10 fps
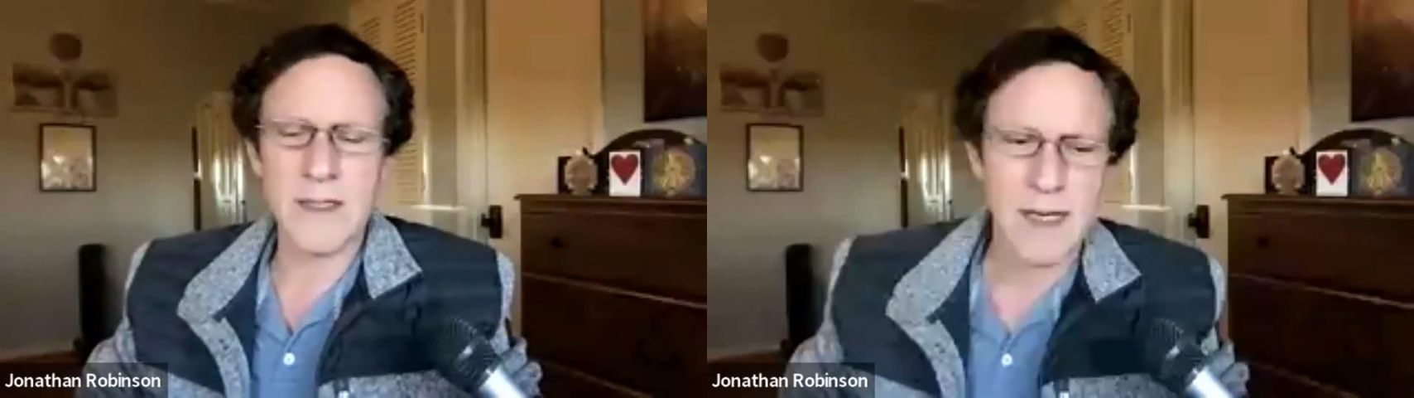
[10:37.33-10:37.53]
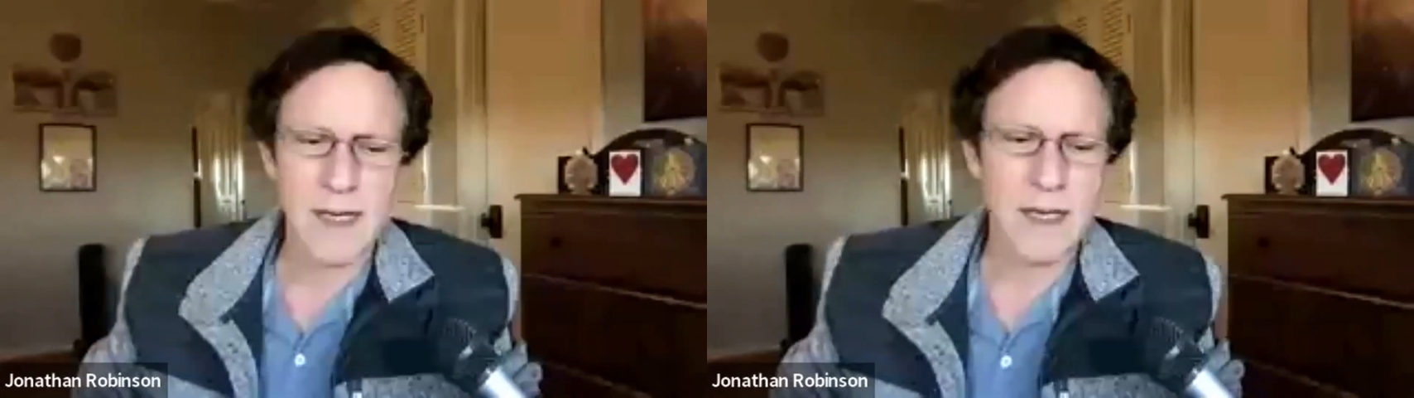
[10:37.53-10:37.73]

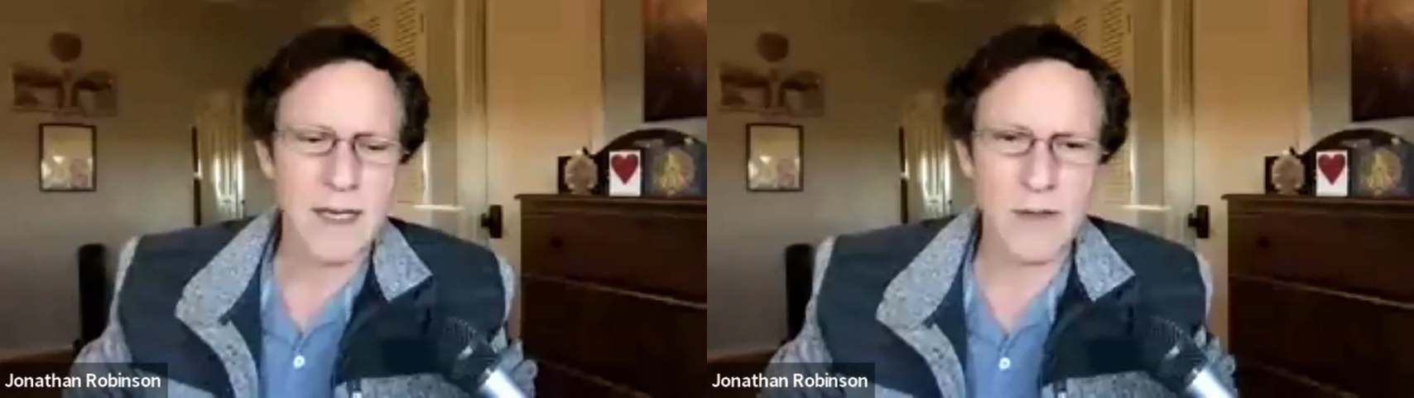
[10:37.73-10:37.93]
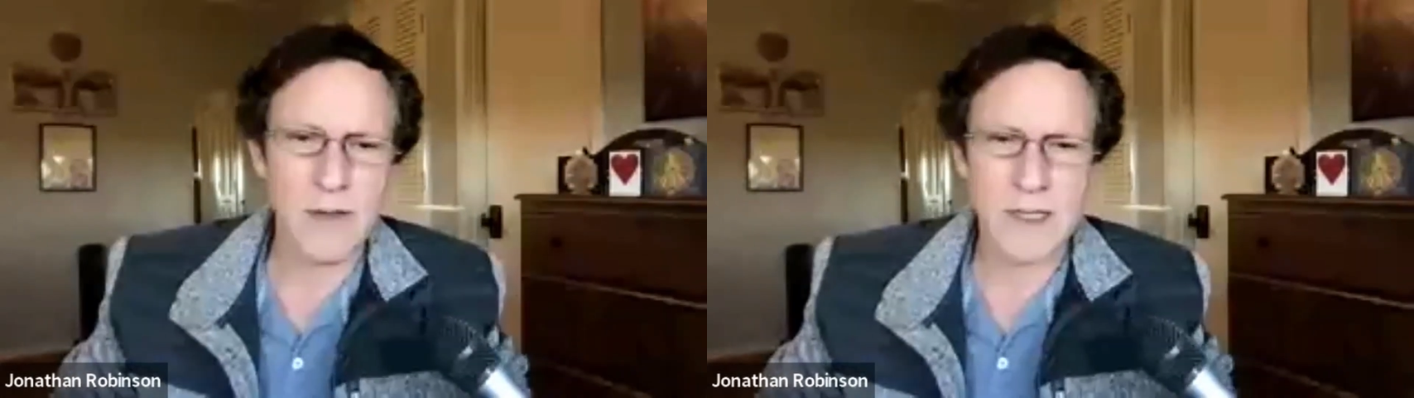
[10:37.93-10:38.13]

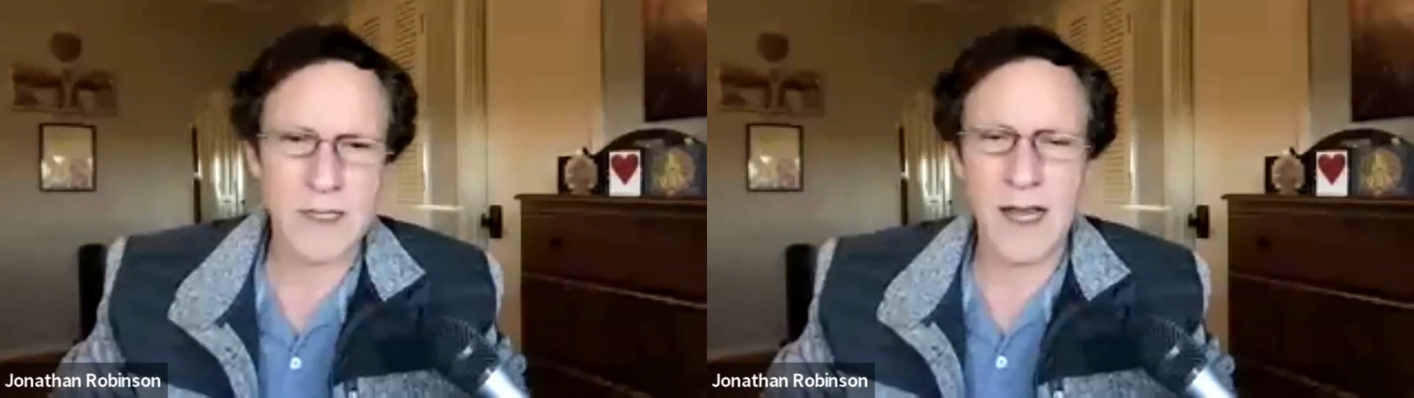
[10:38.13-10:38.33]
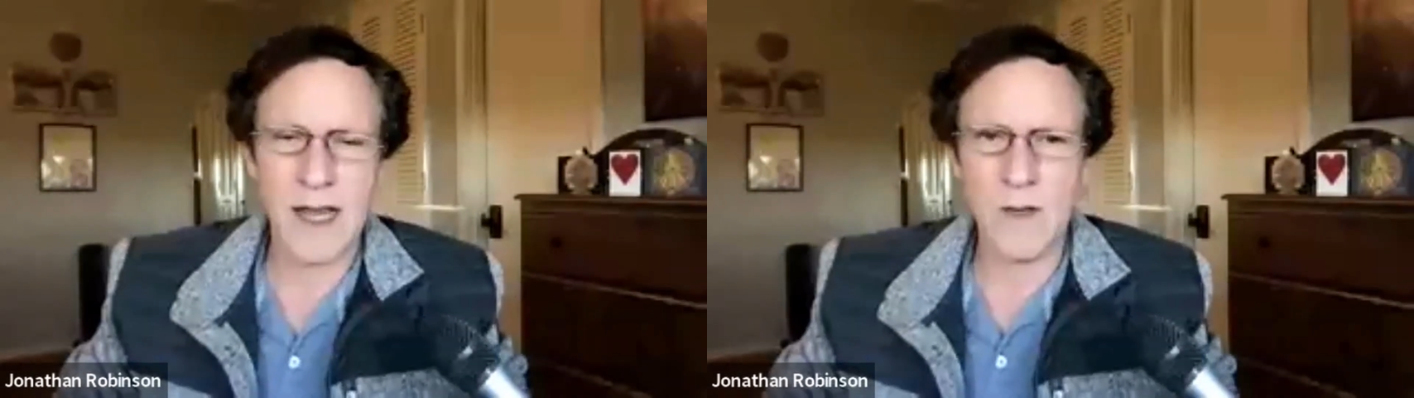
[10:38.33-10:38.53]
either
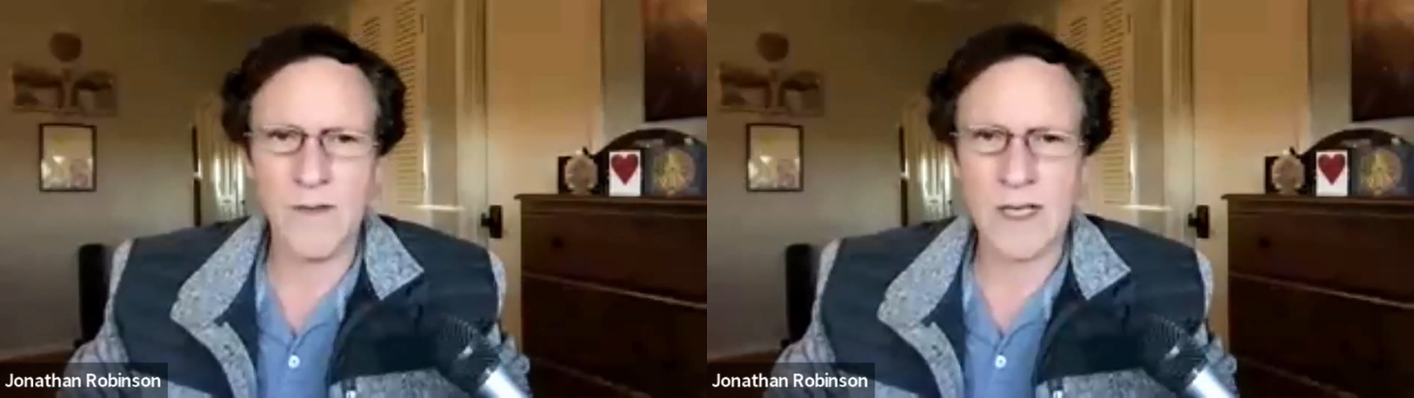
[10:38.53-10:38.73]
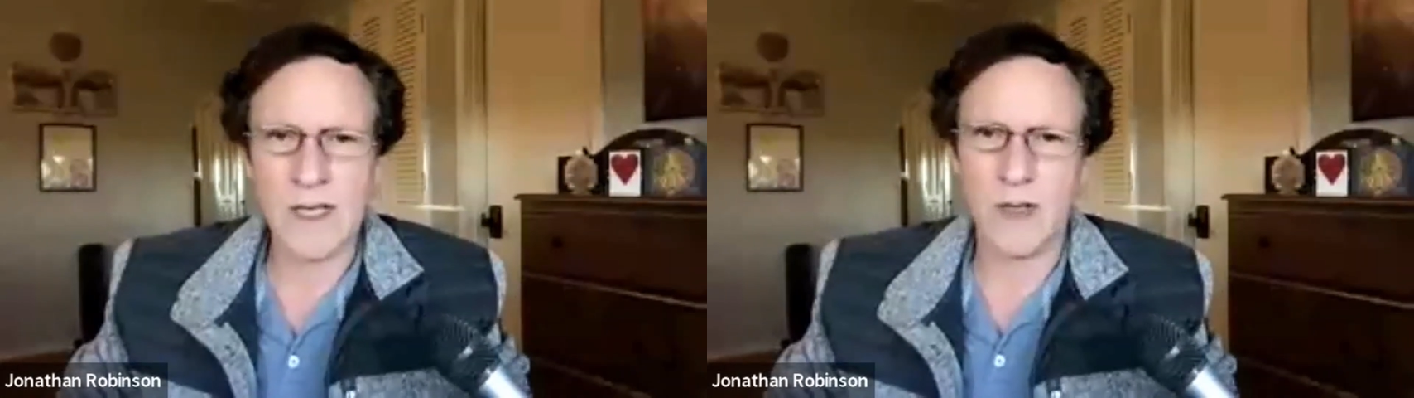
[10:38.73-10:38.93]
Scott or
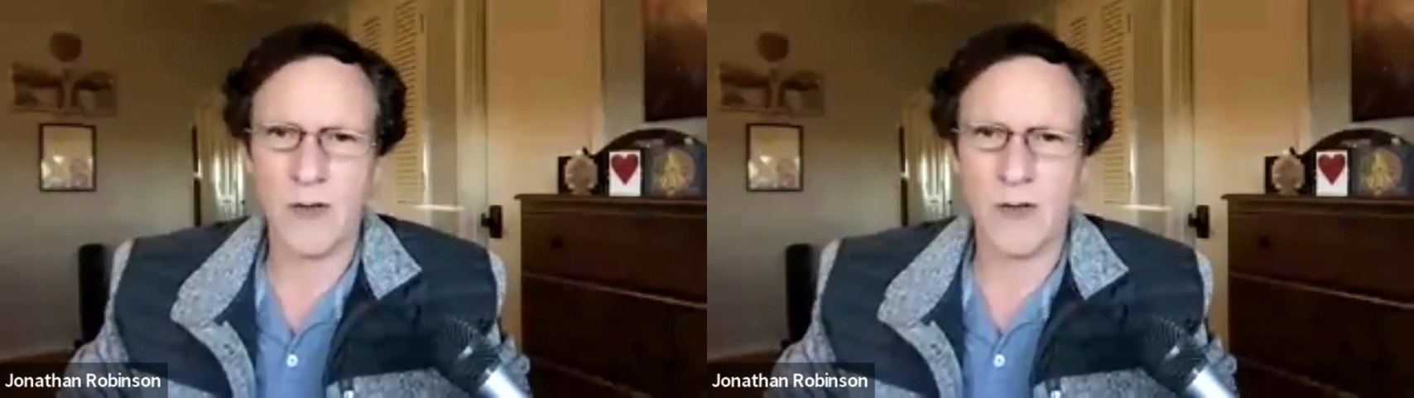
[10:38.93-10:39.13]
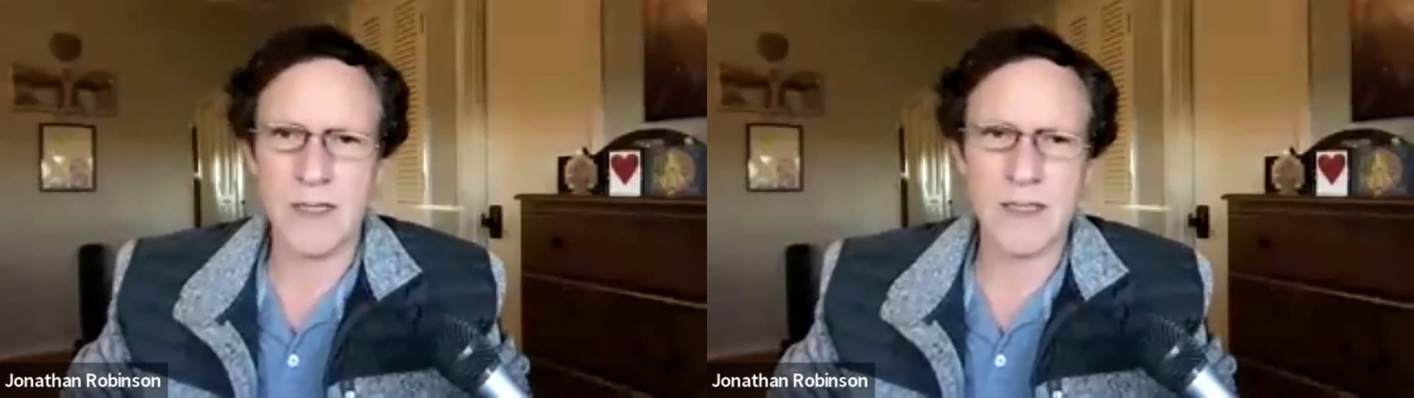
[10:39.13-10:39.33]

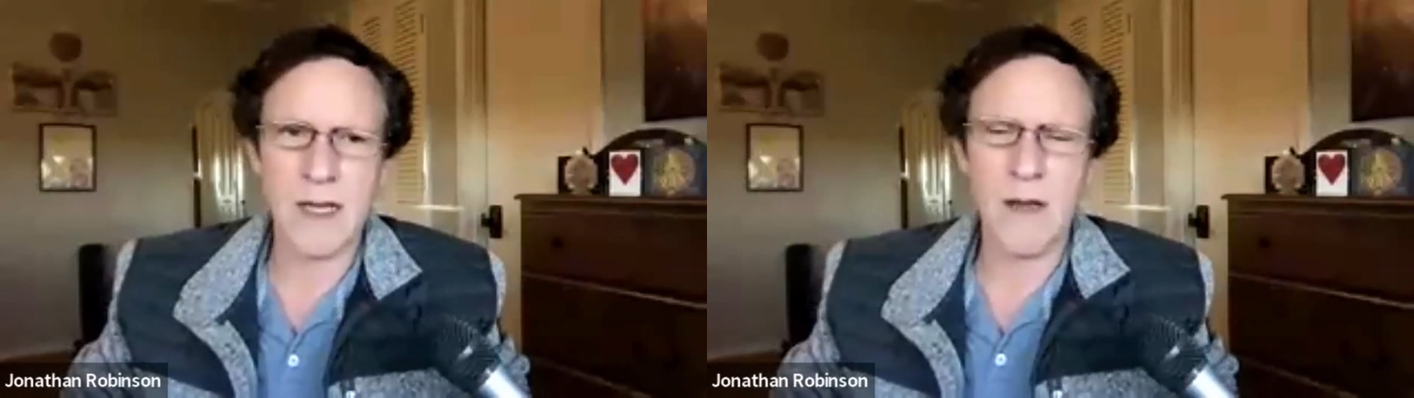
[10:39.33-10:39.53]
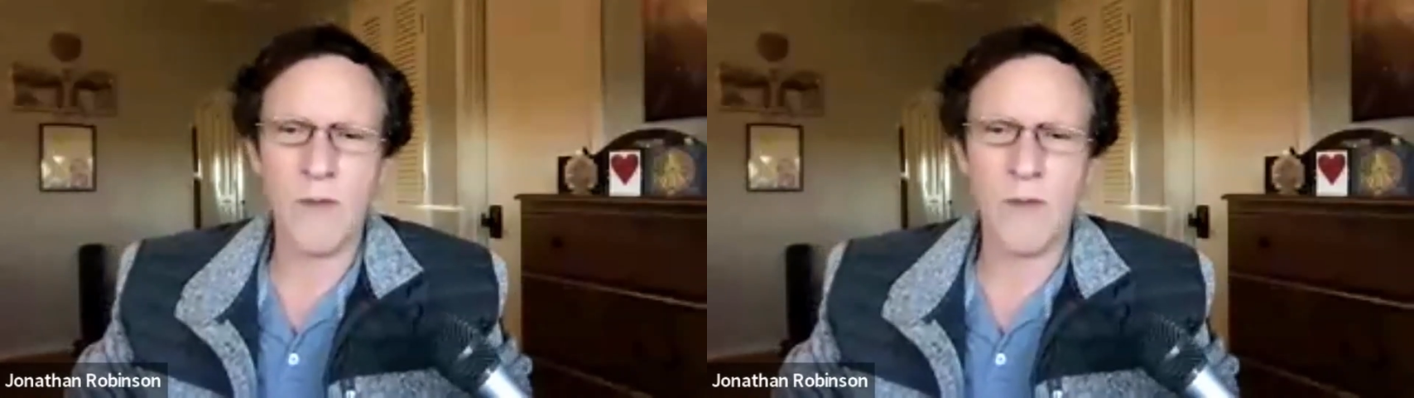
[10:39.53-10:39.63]
Victoria, Scott,